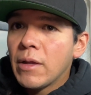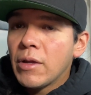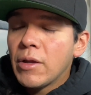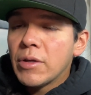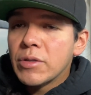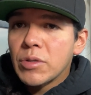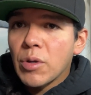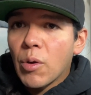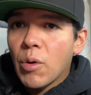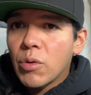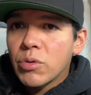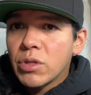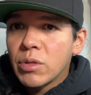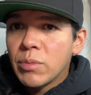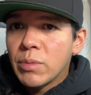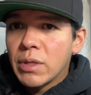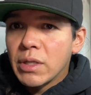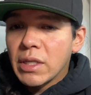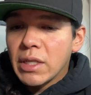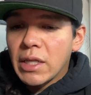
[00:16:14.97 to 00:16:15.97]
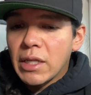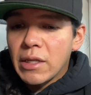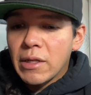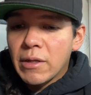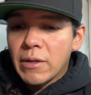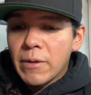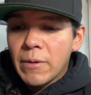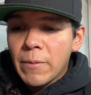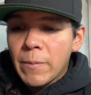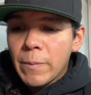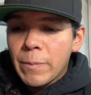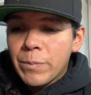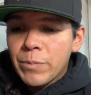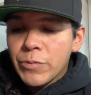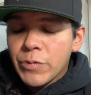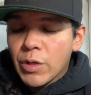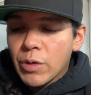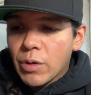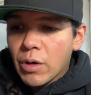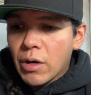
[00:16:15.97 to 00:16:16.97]
So ultimately,
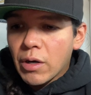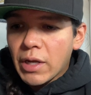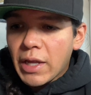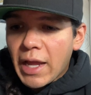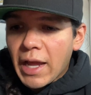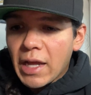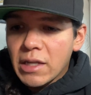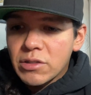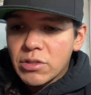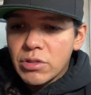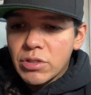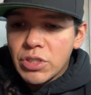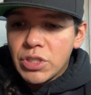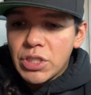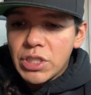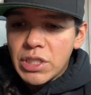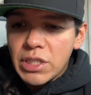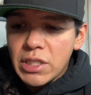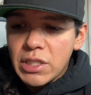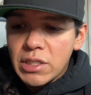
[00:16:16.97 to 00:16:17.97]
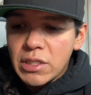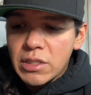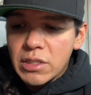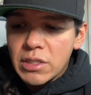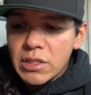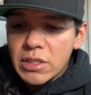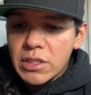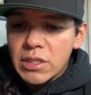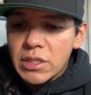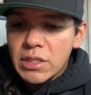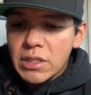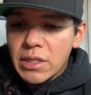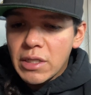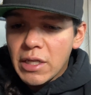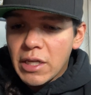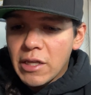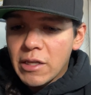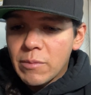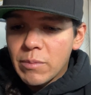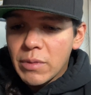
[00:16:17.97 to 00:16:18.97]
there are cancer genes
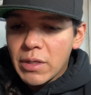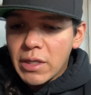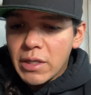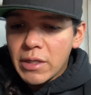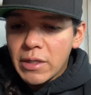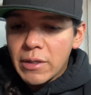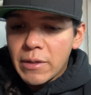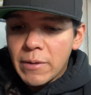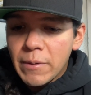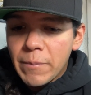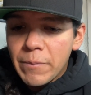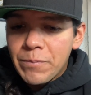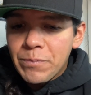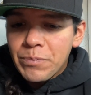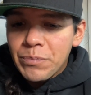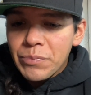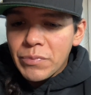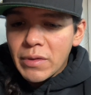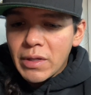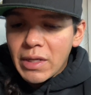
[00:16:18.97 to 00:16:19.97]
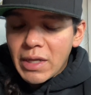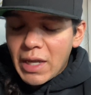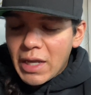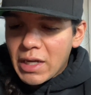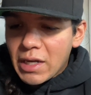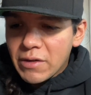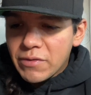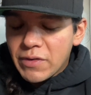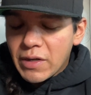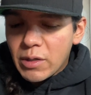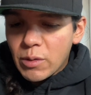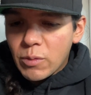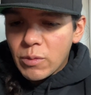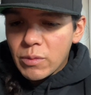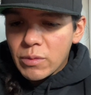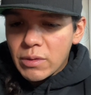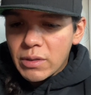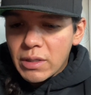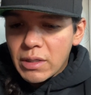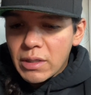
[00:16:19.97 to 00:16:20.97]
in me. And if I
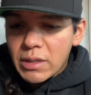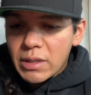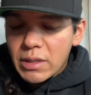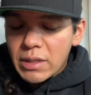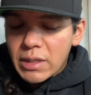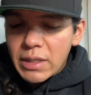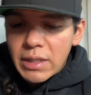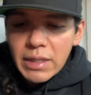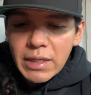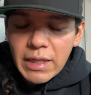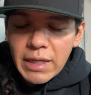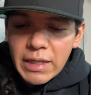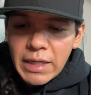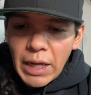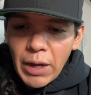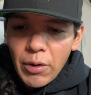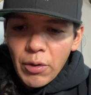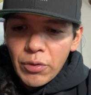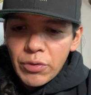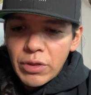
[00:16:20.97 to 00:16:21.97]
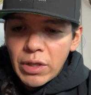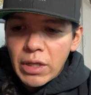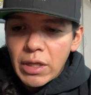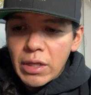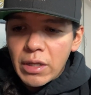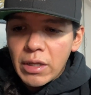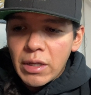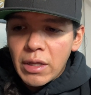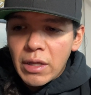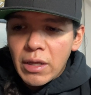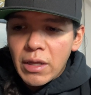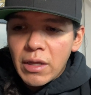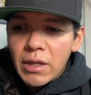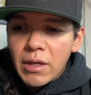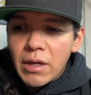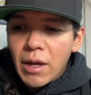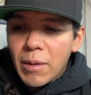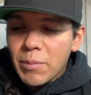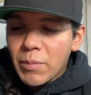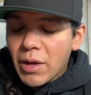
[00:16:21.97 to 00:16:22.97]
don't eat healthy,
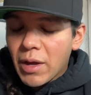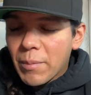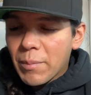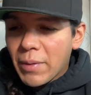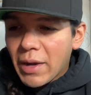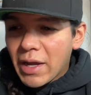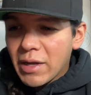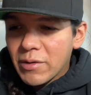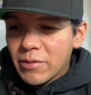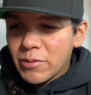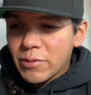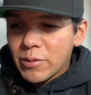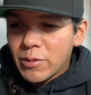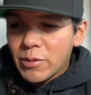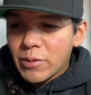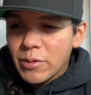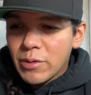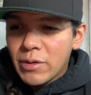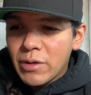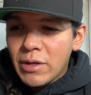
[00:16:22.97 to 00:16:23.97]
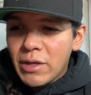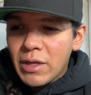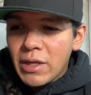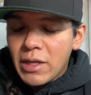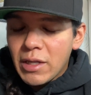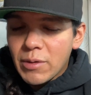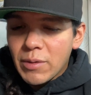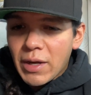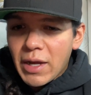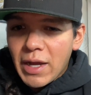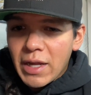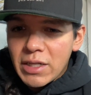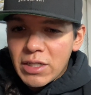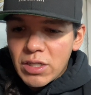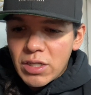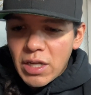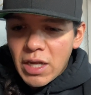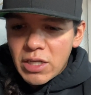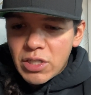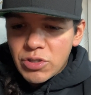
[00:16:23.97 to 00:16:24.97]
I'm not mindful, I
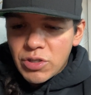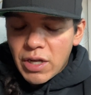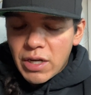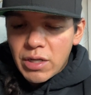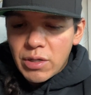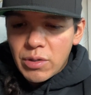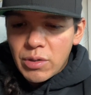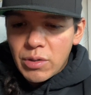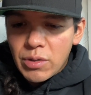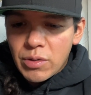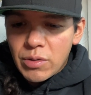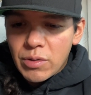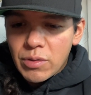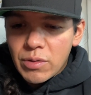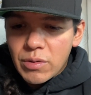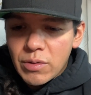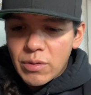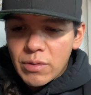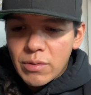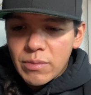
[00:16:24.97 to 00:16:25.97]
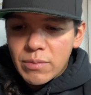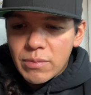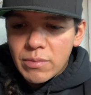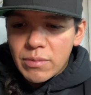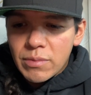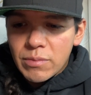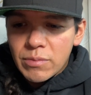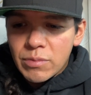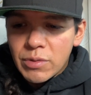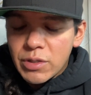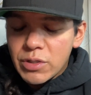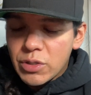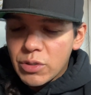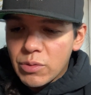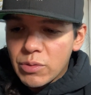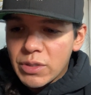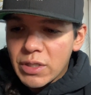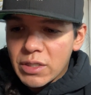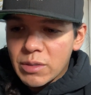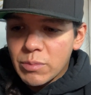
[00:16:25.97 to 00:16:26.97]
try to
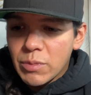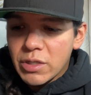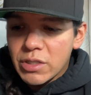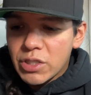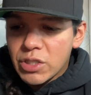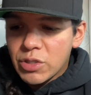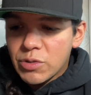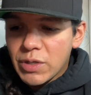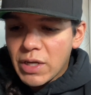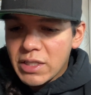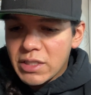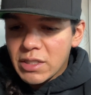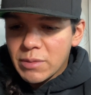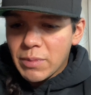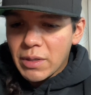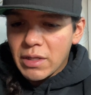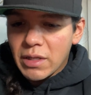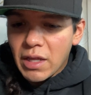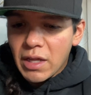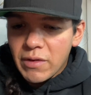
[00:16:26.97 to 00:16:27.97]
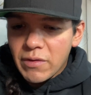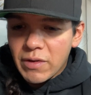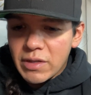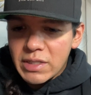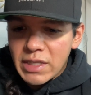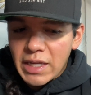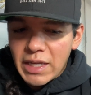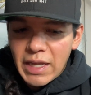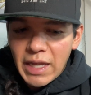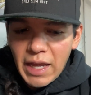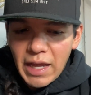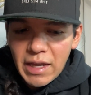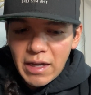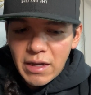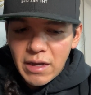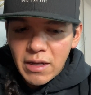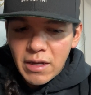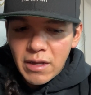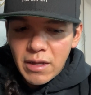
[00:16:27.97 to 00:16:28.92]
reduce as much stress in my life as I can,